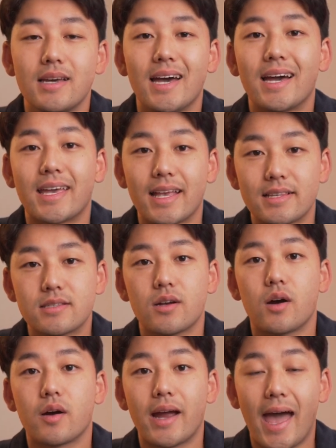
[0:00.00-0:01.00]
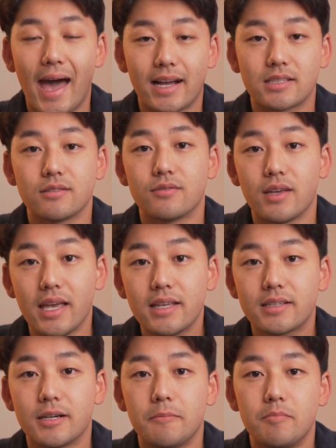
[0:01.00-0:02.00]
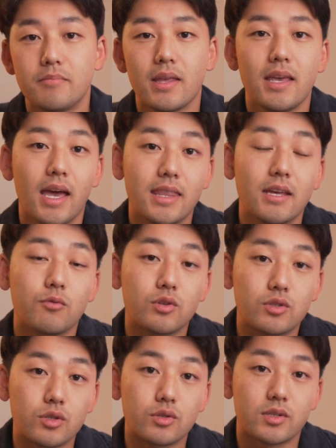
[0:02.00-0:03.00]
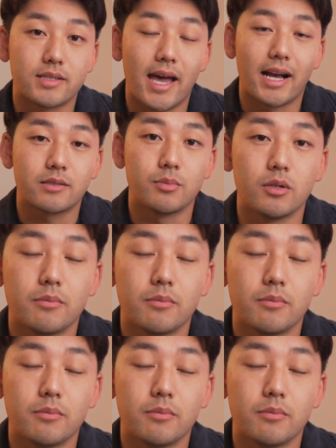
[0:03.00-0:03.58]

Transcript: against our active income and then reduce our tax bill